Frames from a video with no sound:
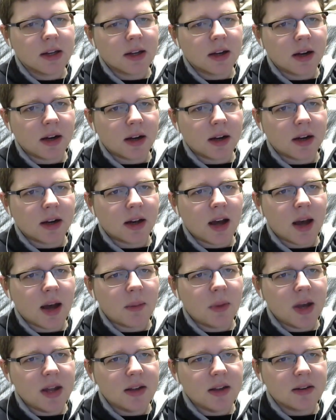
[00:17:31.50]
I
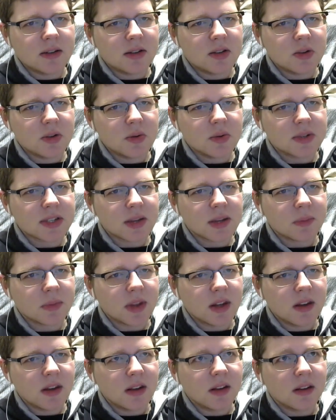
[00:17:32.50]
might do
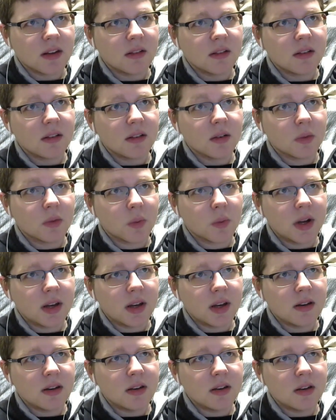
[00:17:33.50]
something
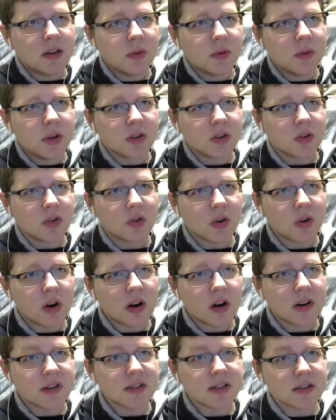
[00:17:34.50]
when Union
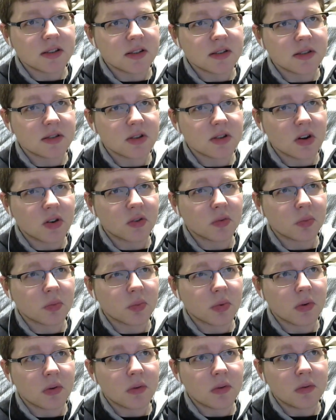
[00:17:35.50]
Cross and Dark
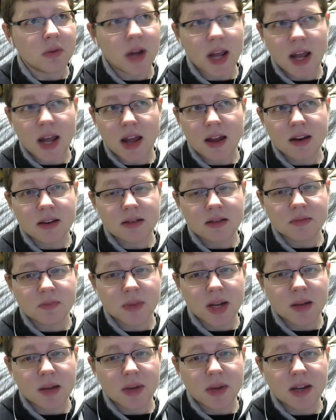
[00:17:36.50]
Road end,
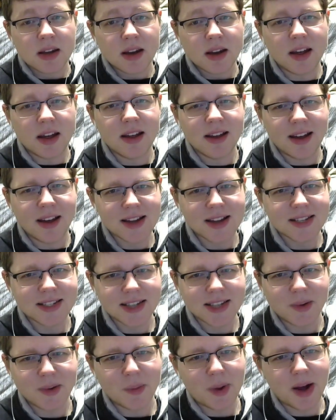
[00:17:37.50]
maybe. I
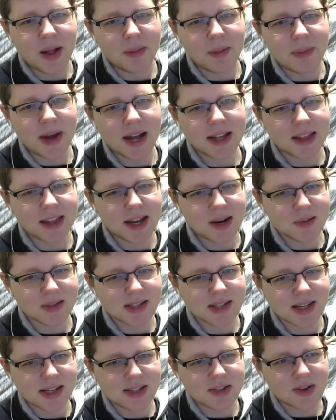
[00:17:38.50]
said a while back that I
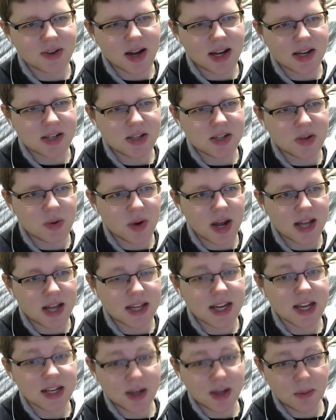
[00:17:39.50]
was going to try to do a
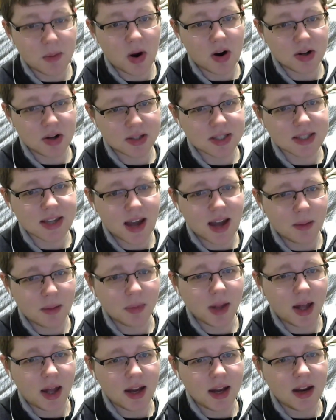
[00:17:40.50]
Kingdom Hearts
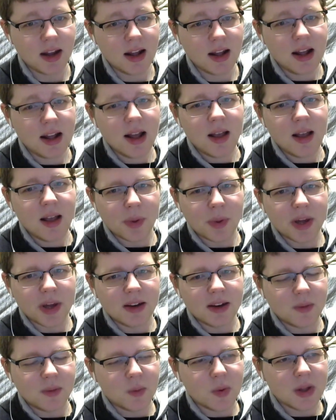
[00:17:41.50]
timeline,
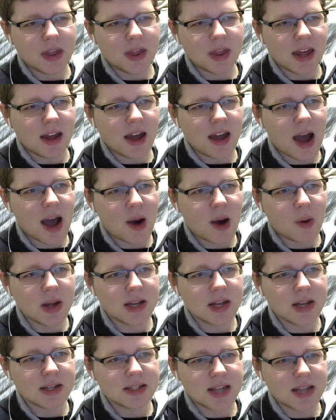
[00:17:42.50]
but with how
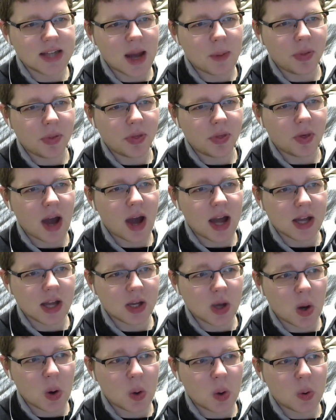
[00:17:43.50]
in-depth I
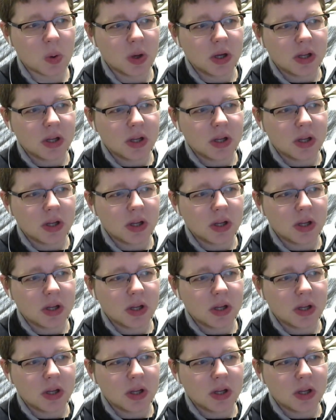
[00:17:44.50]
go